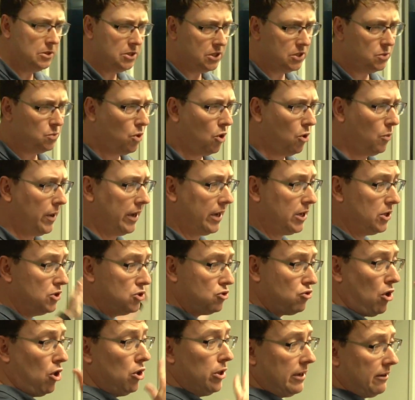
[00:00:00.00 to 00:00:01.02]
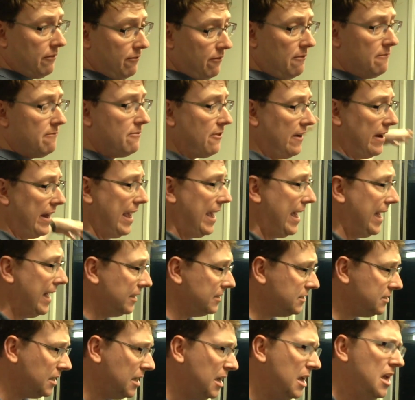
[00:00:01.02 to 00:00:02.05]
is what we're controlling from front of
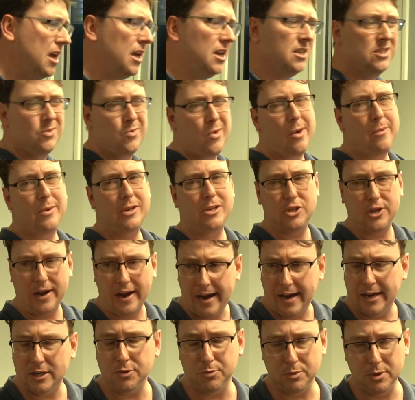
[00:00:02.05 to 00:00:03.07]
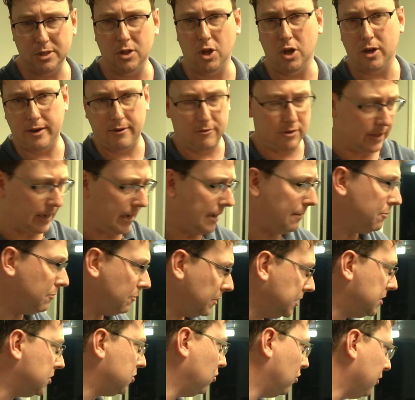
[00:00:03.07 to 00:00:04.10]
house. This is where we charge and we lock everything up and
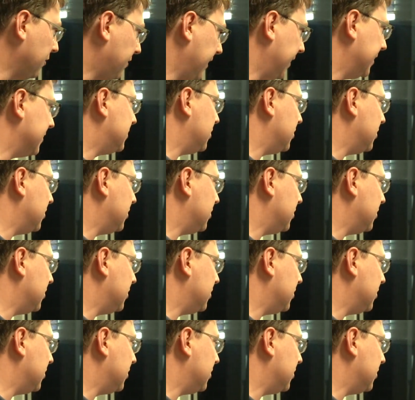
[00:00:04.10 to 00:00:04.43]
we store things.